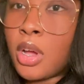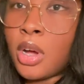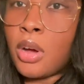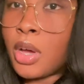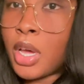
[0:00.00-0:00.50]

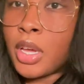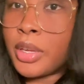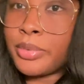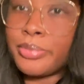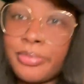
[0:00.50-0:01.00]
Okay,
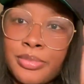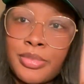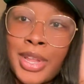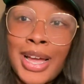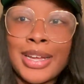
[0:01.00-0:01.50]

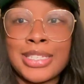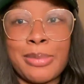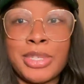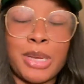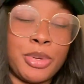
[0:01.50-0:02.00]
now I gotta stop
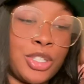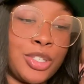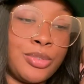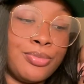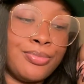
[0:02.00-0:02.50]
and take a
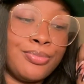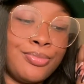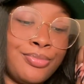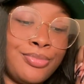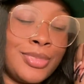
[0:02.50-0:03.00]
picture.
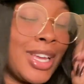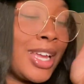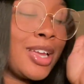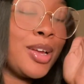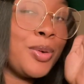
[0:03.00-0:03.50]

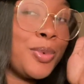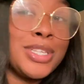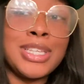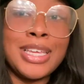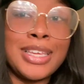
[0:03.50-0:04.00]

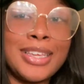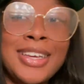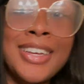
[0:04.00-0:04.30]
Where's Clicky?